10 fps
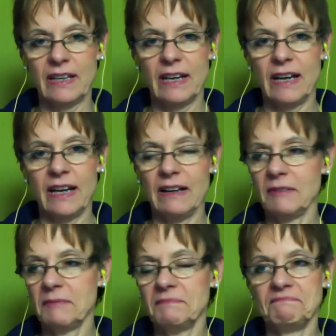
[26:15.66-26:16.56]

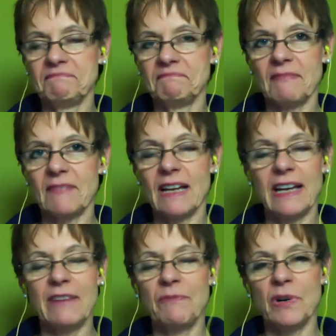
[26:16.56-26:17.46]
I
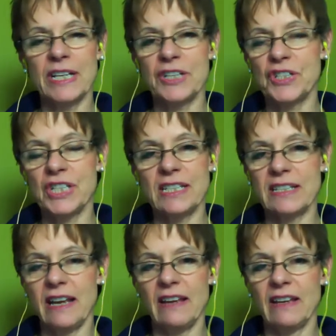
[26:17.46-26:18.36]
have more energy
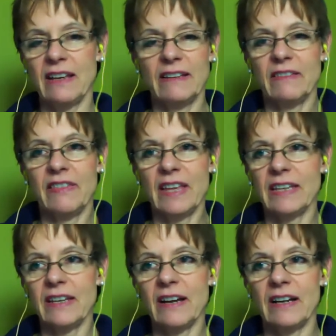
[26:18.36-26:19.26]
today
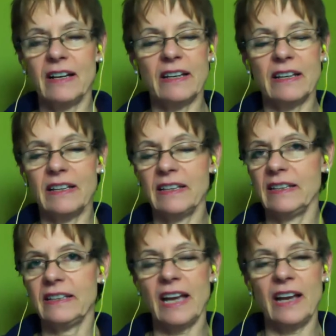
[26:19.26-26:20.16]
than
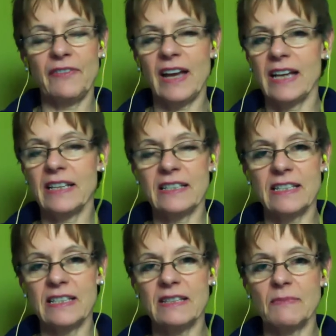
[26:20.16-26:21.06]
I have had
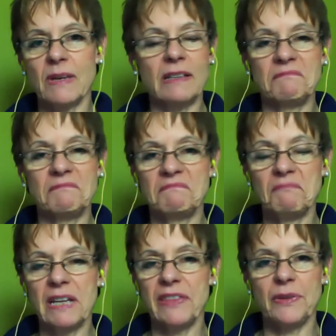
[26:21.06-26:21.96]
since my
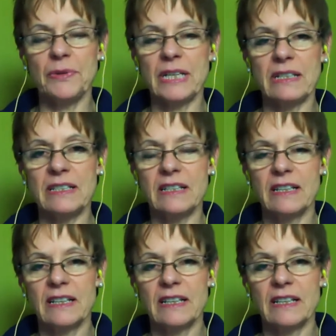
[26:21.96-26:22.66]
30s.